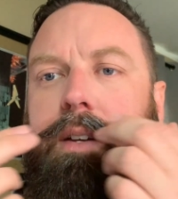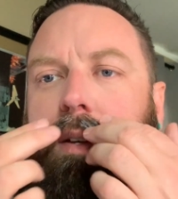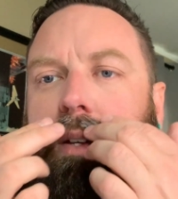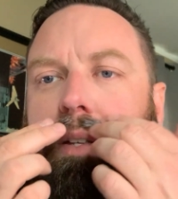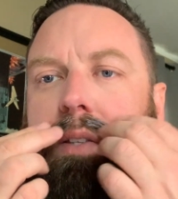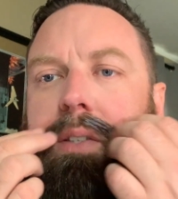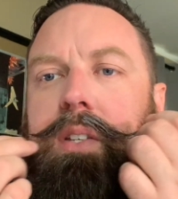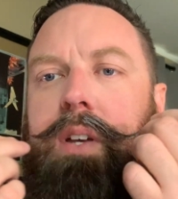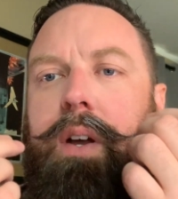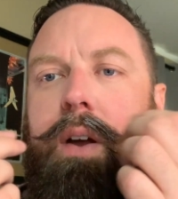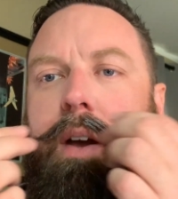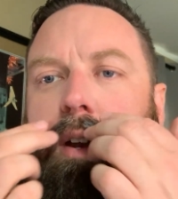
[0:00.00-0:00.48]

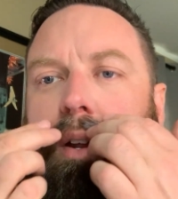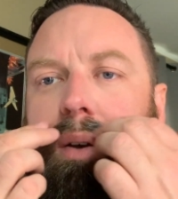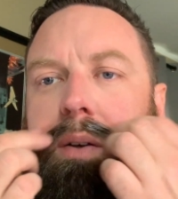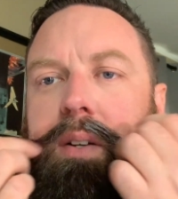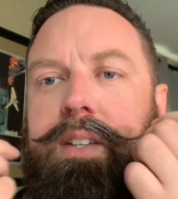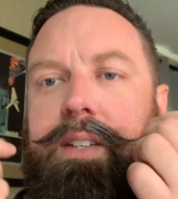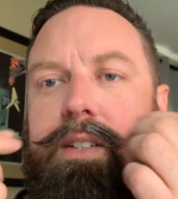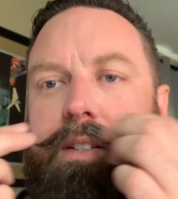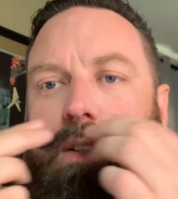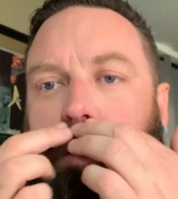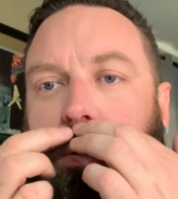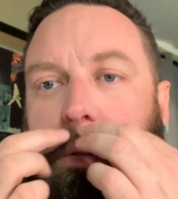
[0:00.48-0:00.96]
So I know it
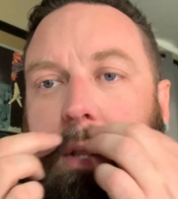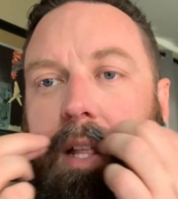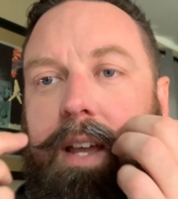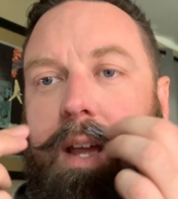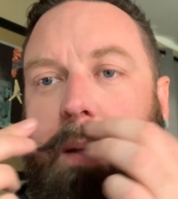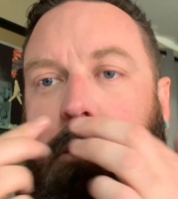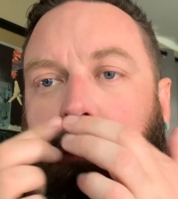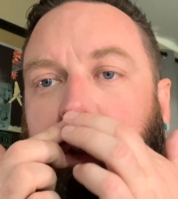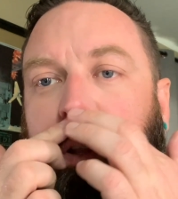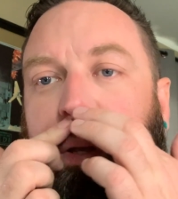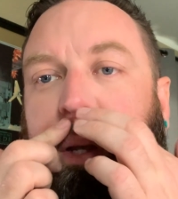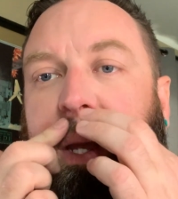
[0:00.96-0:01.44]
doesn't look like
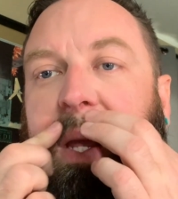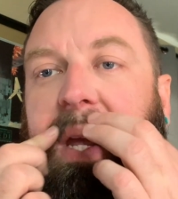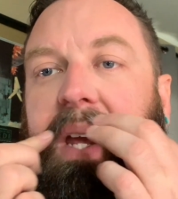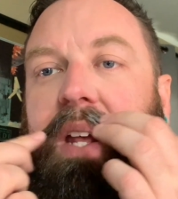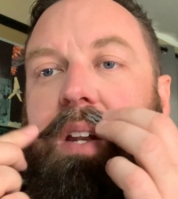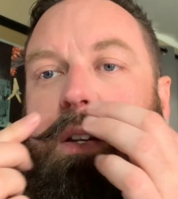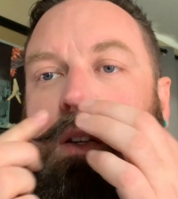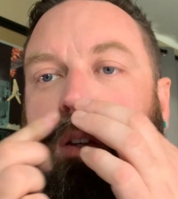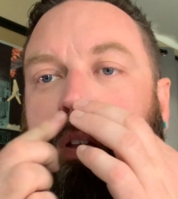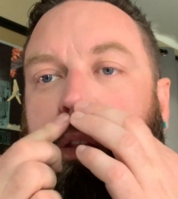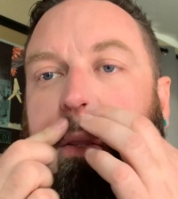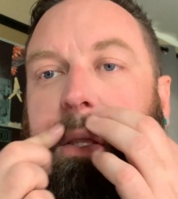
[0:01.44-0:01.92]
I'm looking
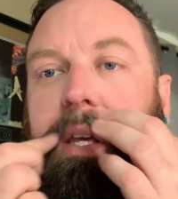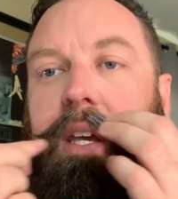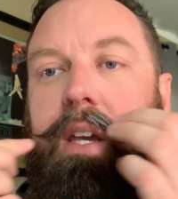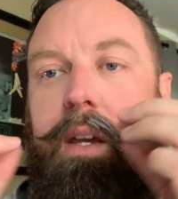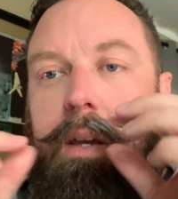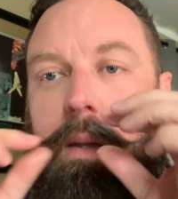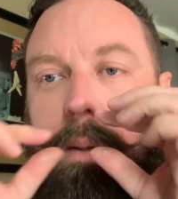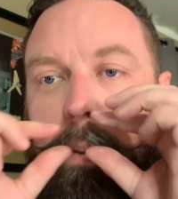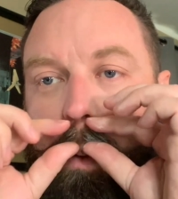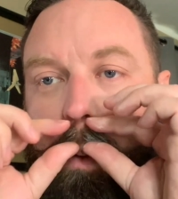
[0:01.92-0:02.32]
into the